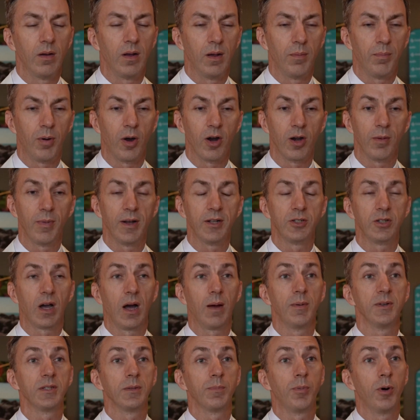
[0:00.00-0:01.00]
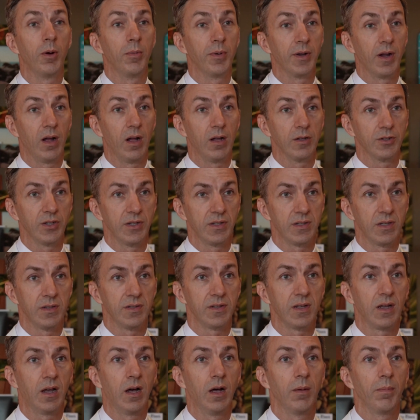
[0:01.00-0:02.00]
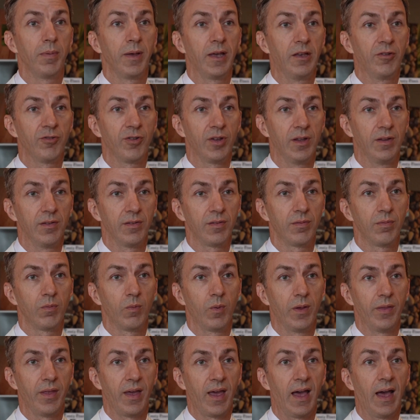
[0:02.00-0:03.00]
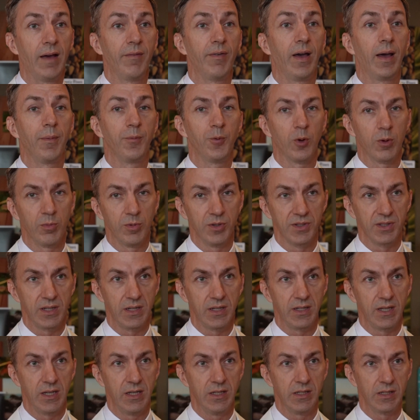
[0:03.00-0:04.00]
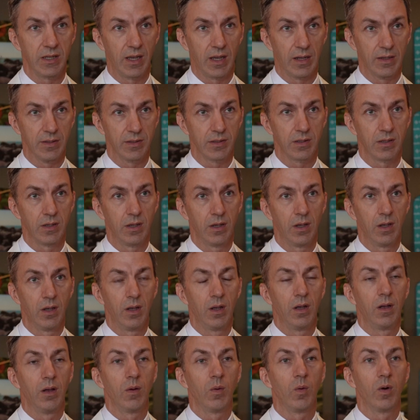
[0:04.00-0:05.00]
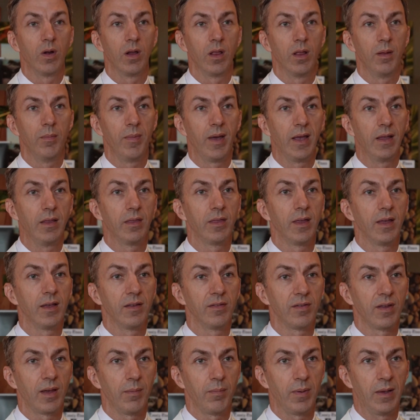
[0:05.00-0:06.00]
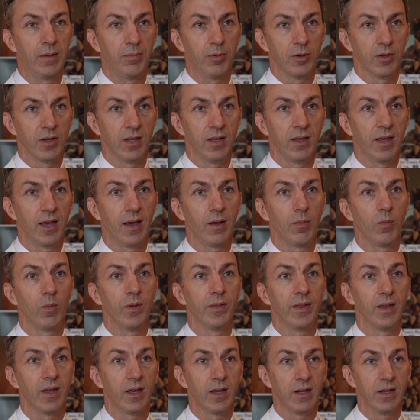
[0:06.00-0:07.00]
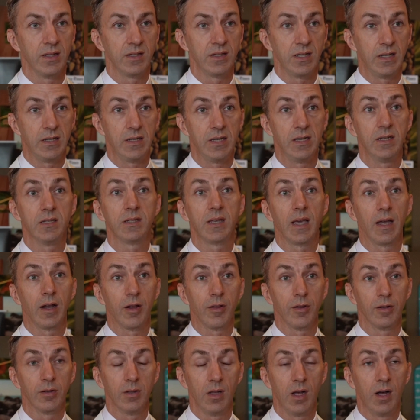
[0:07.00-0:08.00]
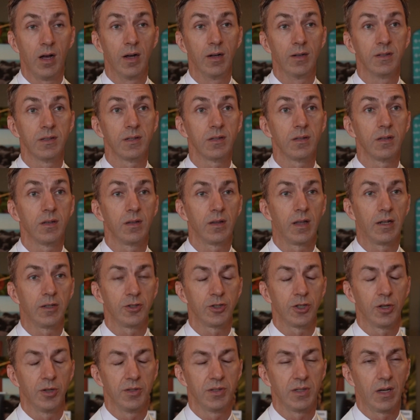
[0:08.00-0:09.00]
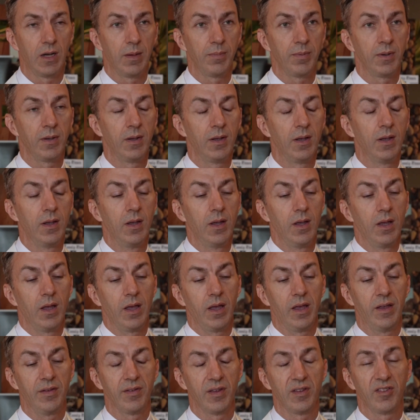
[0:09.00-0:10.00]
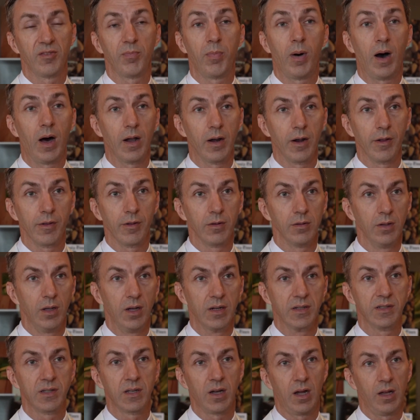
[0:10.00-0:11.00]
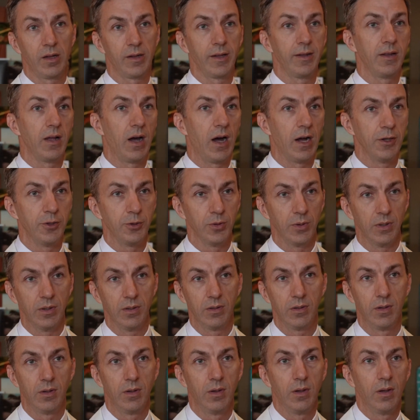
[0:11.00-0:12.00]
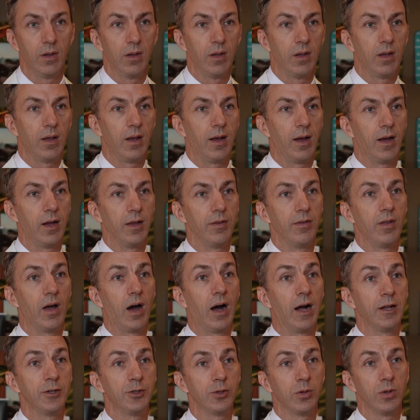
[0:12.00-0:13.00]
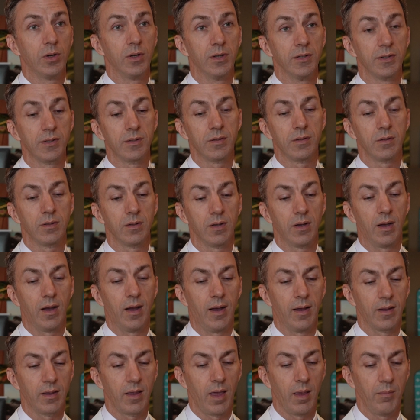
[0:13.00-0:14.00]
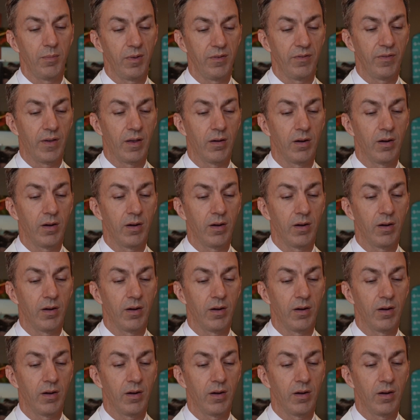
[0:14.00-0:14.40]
A part of my job as a pulmonologist is to help patients when they have abnormal CT scans. One of the main things that people can get when they get a CT scan of their lungs that shows up is a spot in their lungs called a nodule. Nodules can be